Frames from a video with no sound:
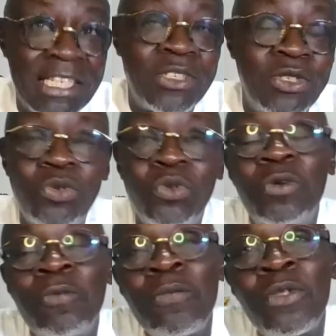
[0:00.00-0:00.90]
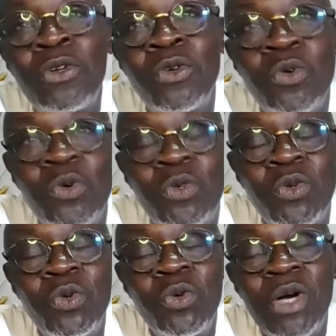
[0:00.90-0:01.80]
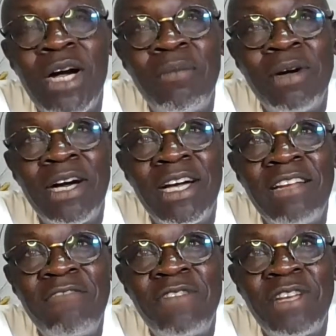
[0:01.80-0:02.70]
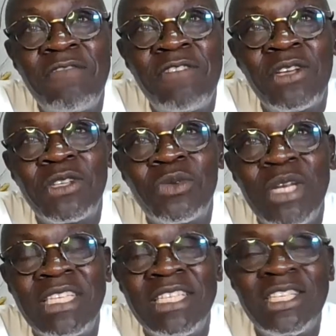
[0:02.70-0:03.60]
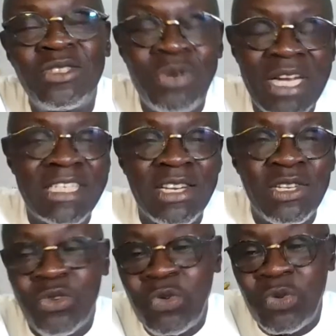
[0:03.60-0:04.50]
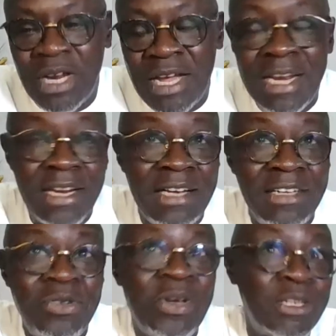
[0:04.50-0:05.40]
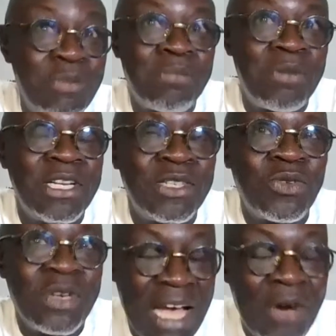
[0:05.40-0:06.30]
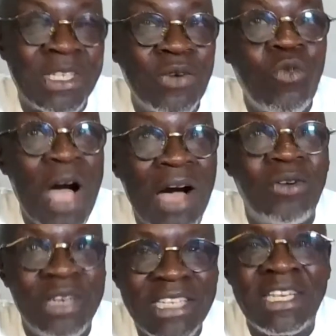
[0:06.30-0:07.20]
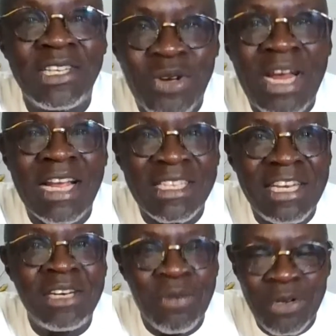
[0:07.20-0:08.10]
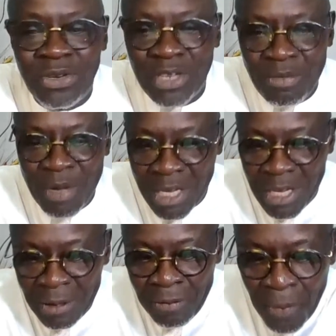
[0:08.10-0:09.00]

it to the fellow students, the students at the school, and he's made money. So now I say, wow, that's an entrepreneur in making.